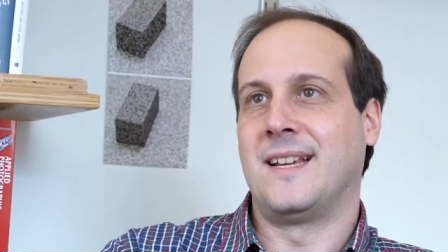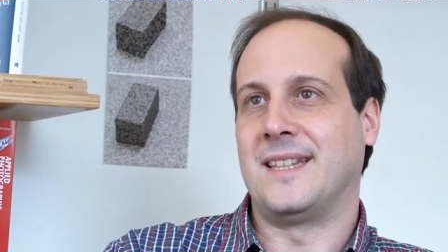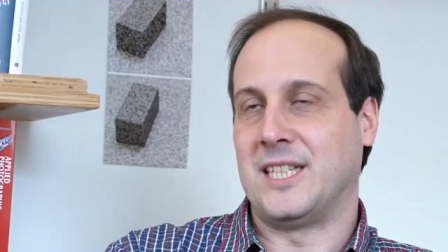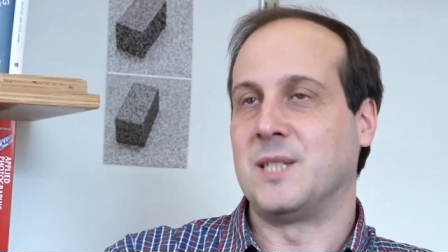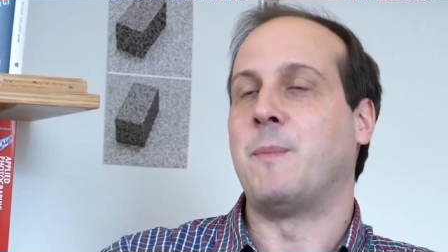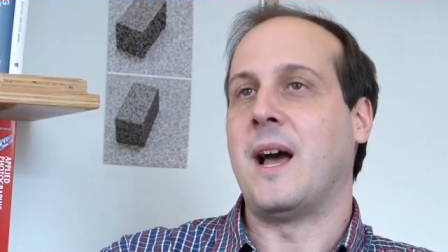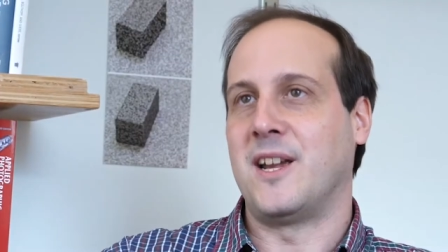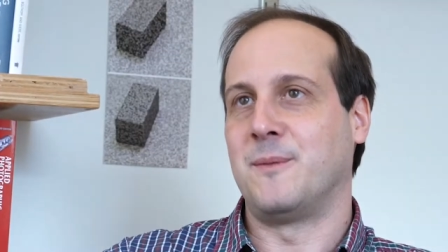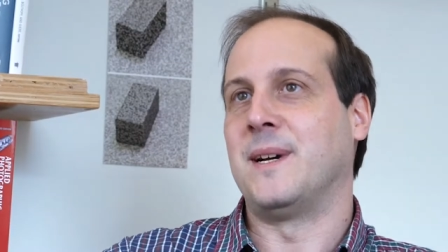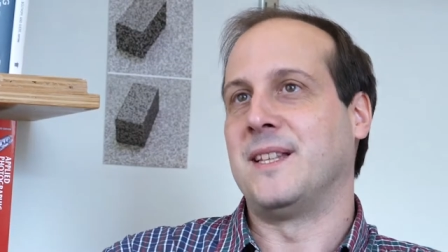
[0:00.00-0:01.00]
get
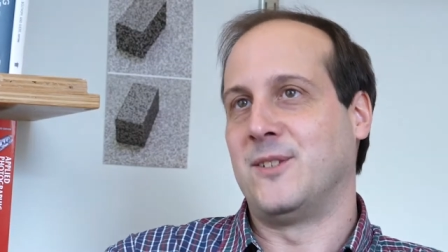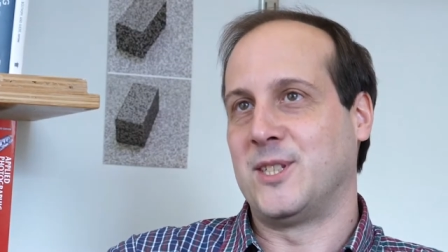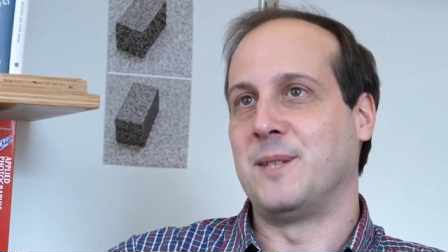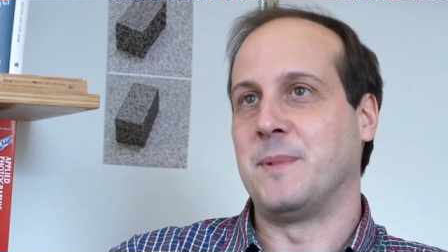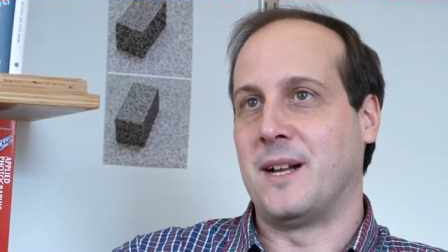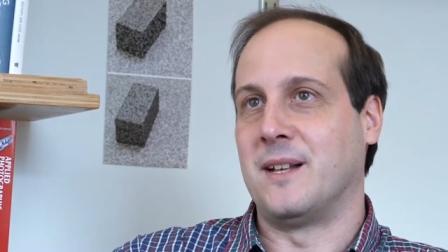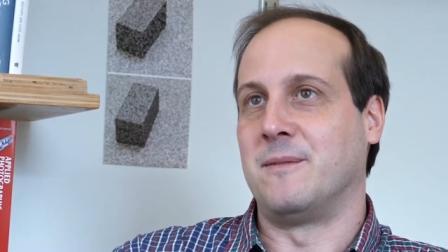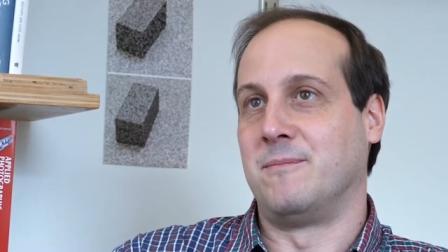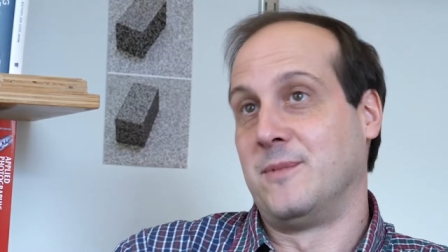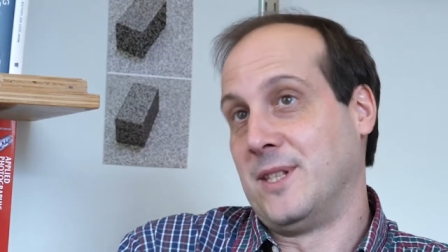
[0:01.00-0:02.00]
inspired by those typical
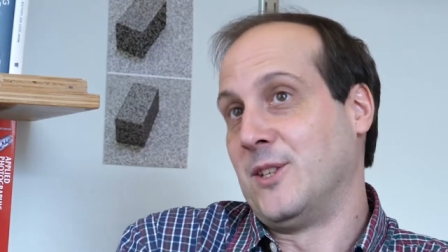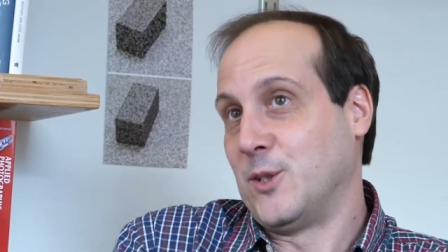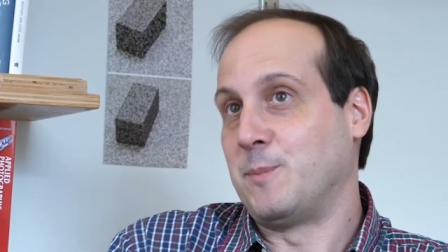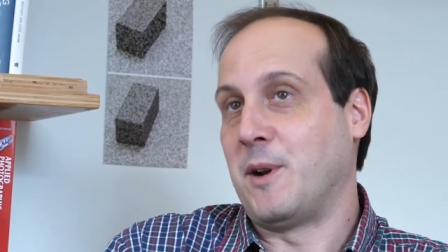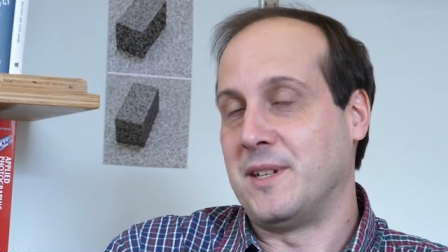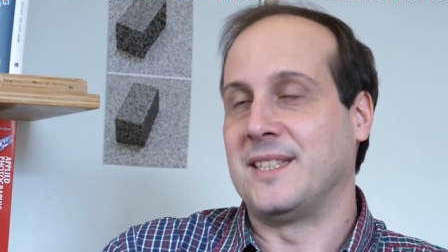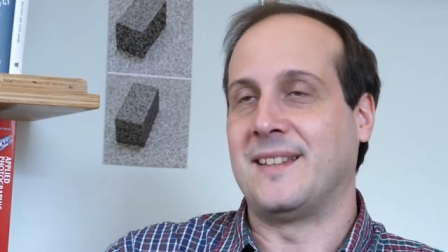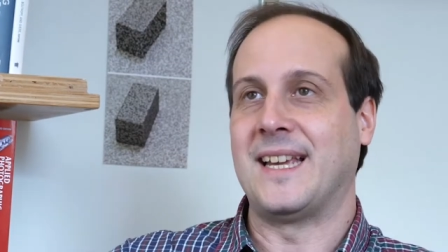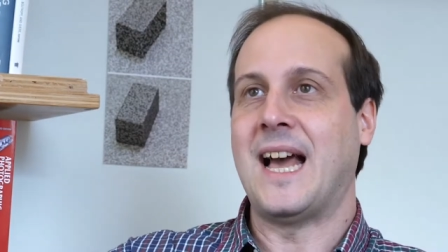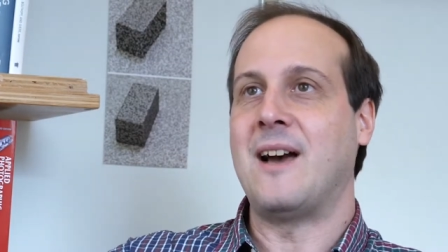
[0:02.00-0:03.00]
those problems that
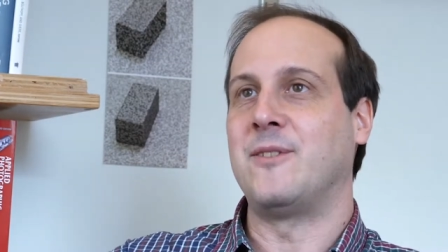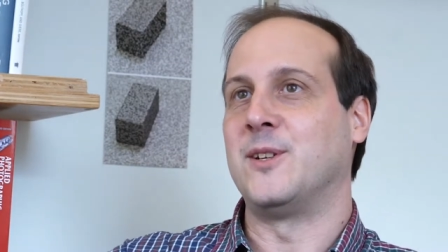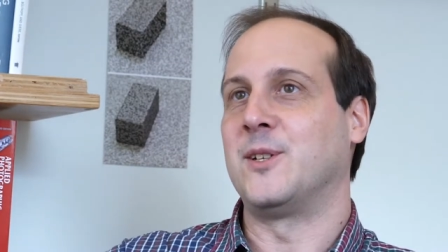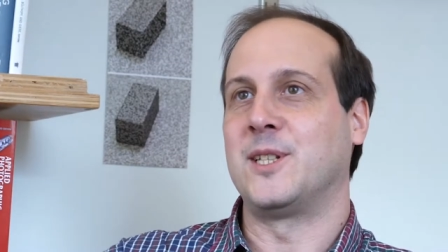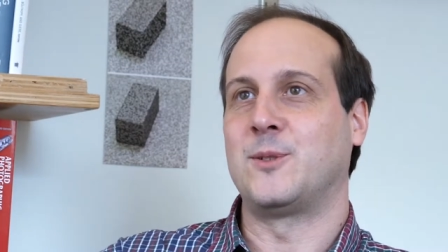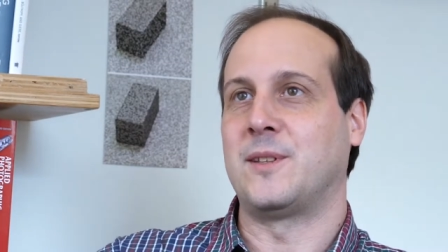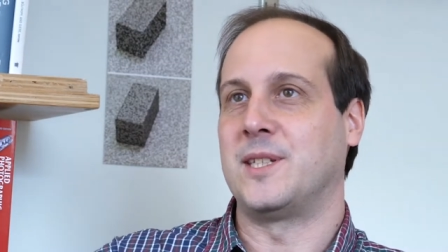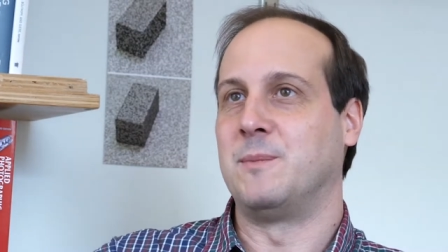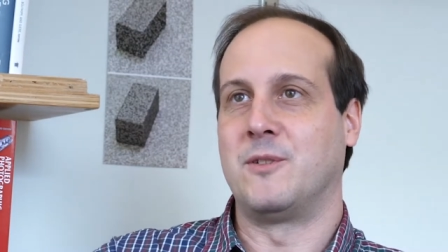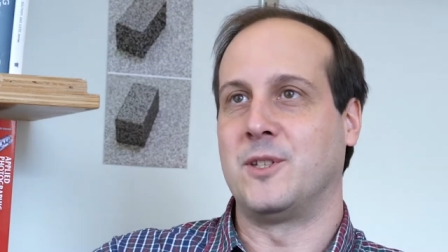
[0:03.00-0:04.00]
they have in order to
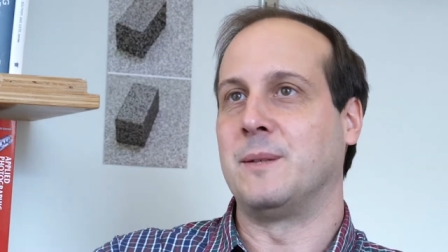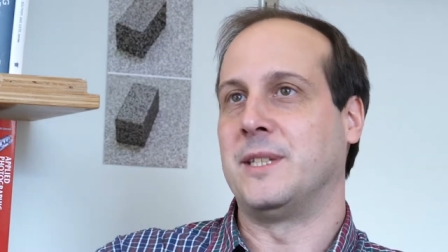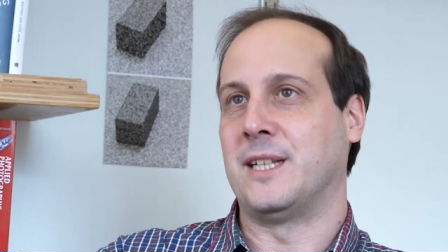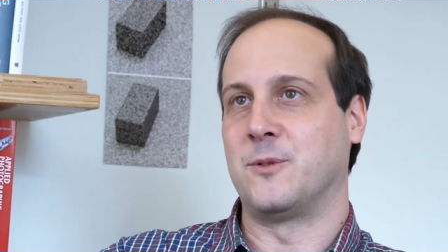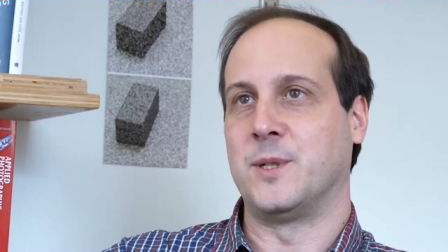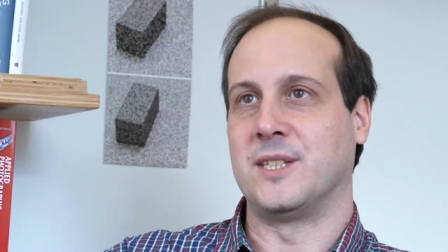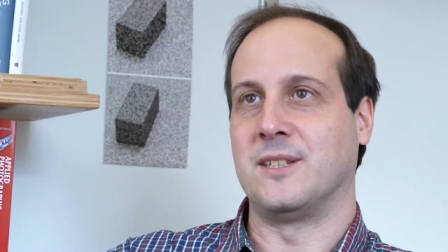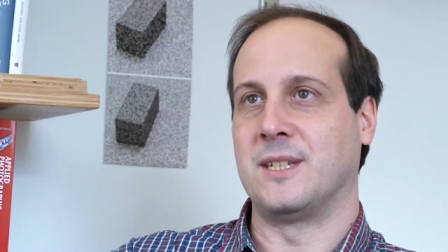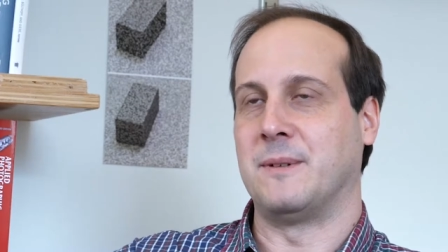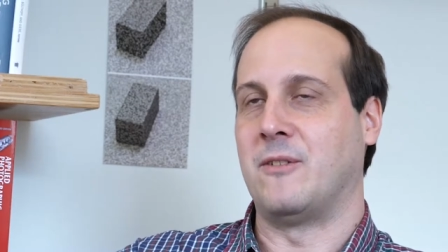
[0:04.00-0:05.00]
address more fundamental
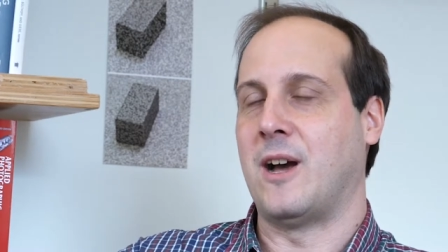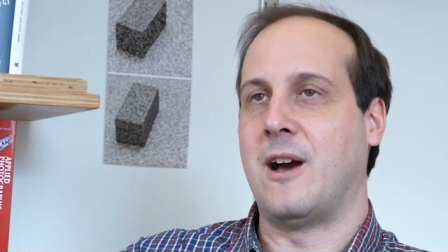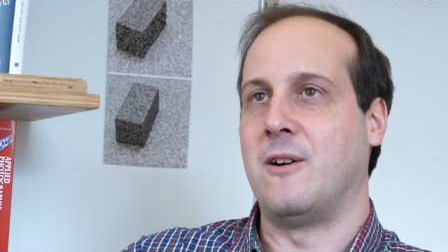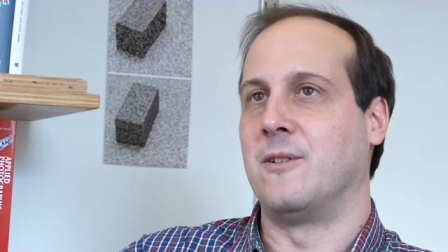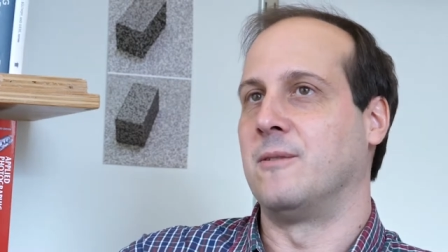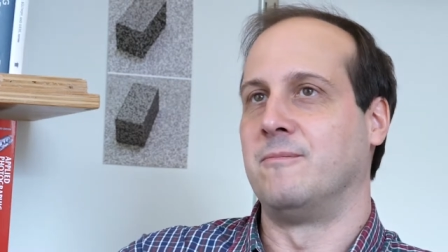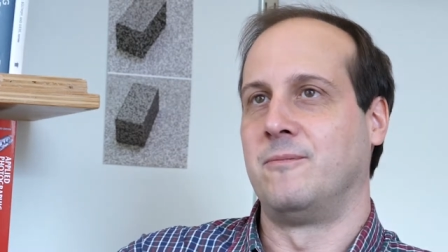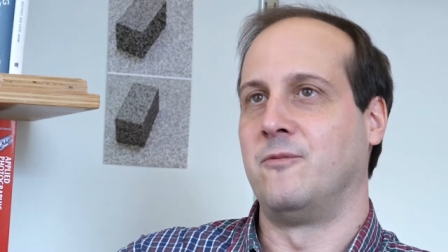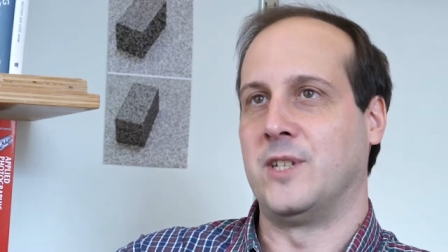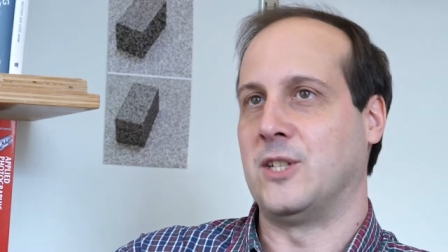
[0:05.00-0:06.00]
questions about how
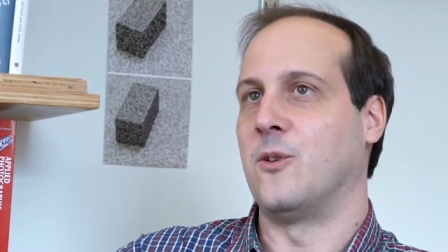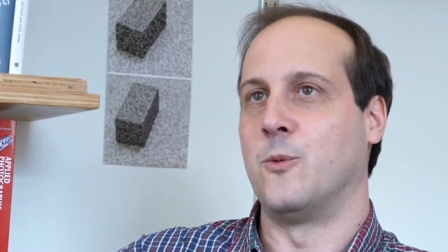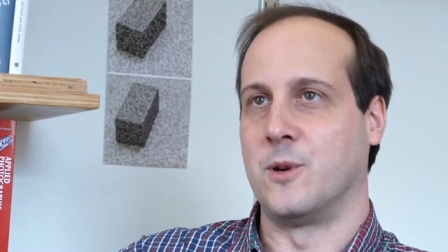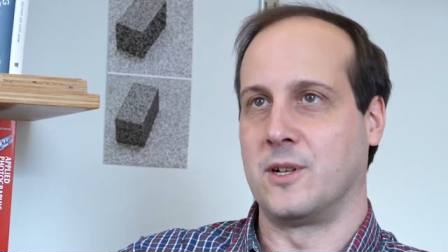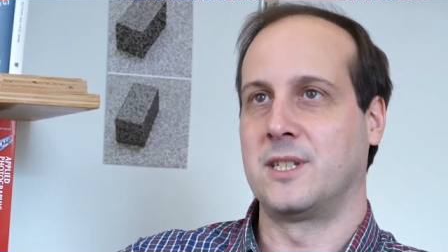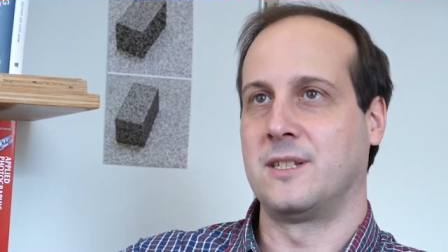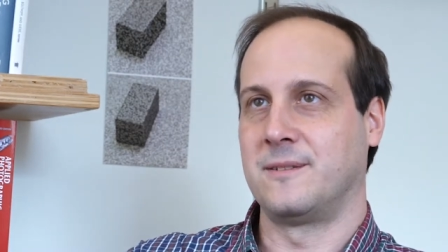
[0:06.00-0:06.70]
vision works.